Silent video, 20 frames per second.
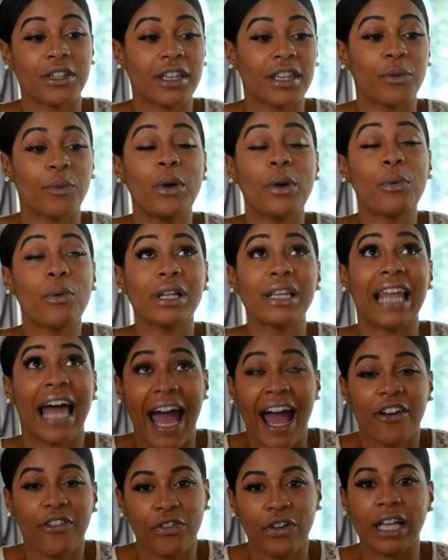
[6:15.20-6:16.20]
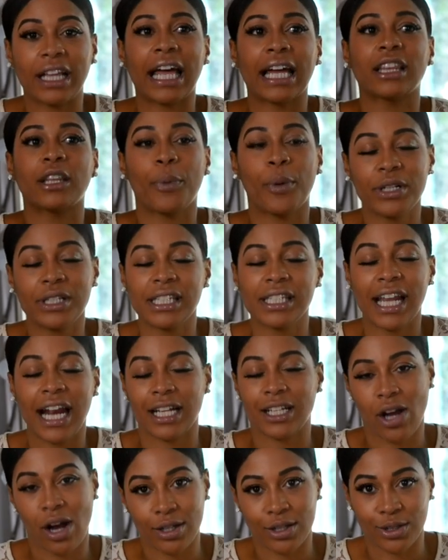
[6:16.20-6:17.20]
we were laughing. Like, the person that
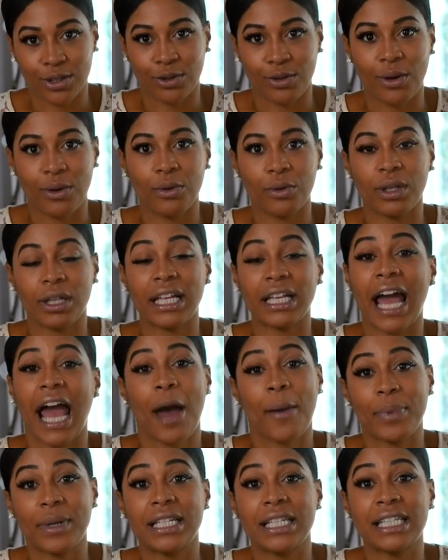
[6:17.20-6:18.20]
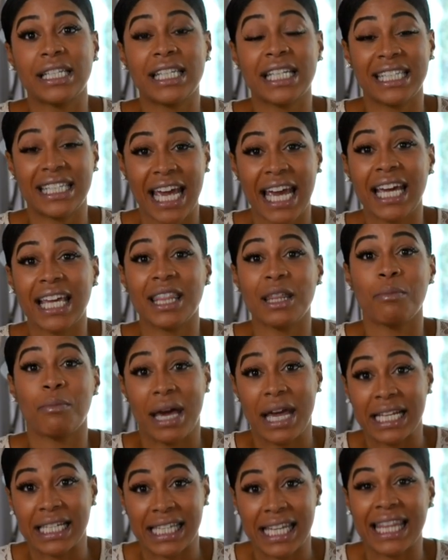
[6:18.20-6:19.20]
I talked to happened to take the
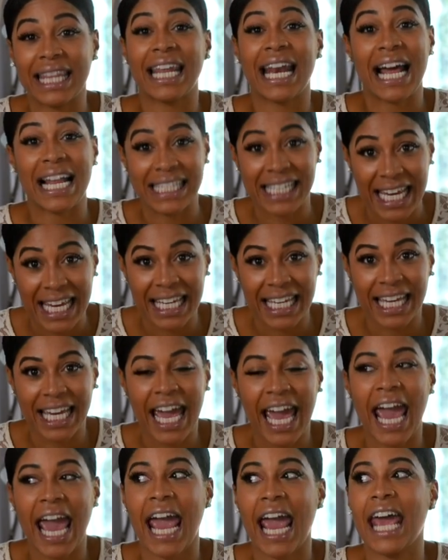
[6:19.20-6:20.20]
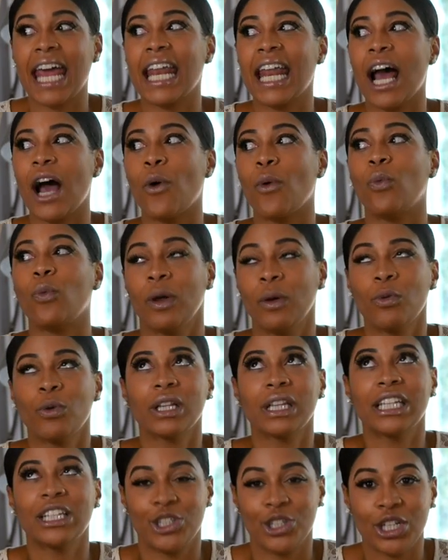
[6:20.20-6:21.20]
medicine that I take. And we were
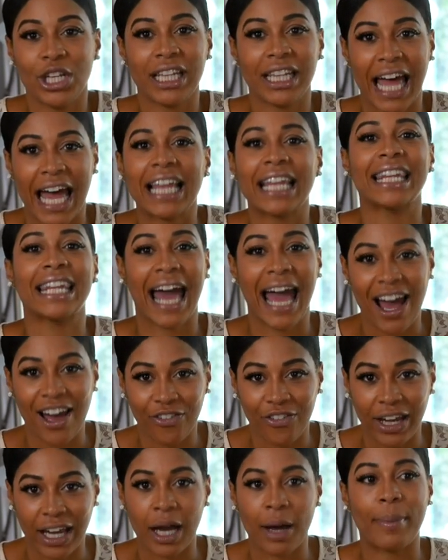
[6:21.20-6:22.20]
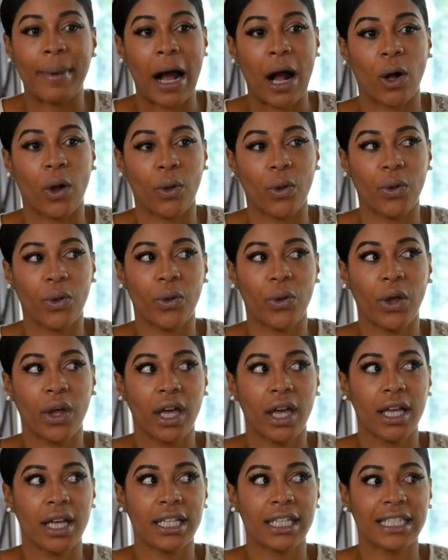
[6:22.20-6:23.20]
legit like laughing about
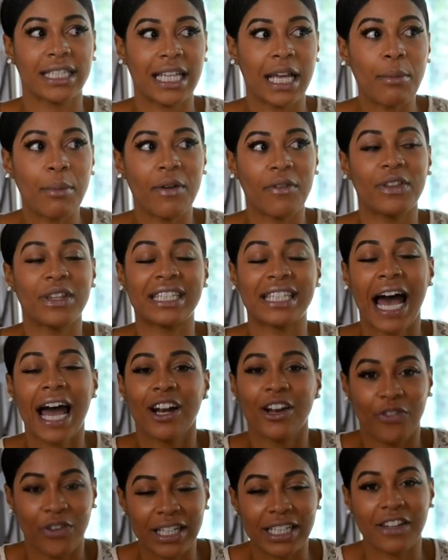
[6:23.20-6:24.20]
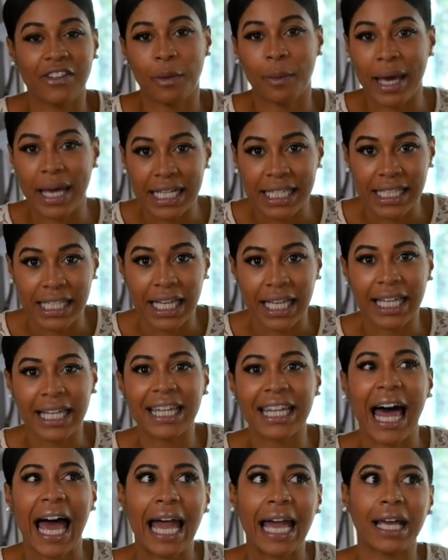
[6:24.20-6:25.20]
some of the side effects of the medicine.
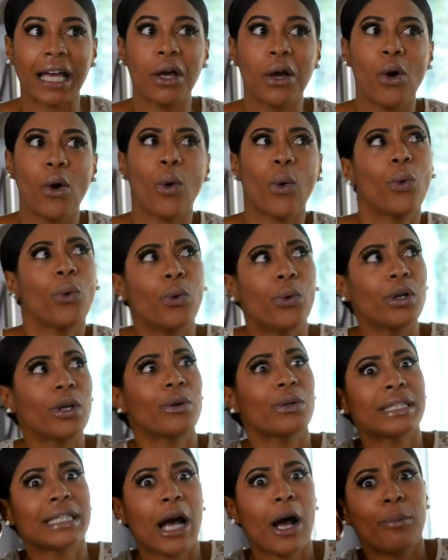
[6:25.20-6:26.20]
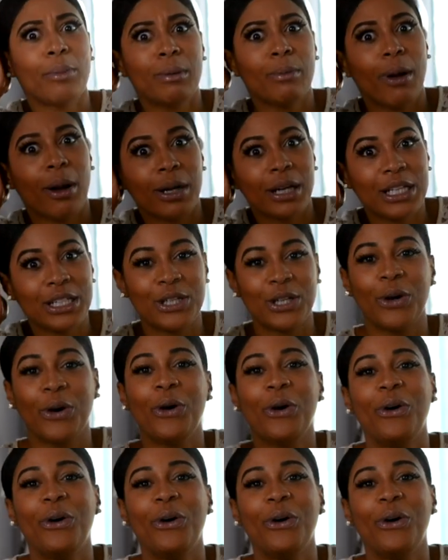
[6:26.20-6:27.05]
Like, oh, your scalp be burning too.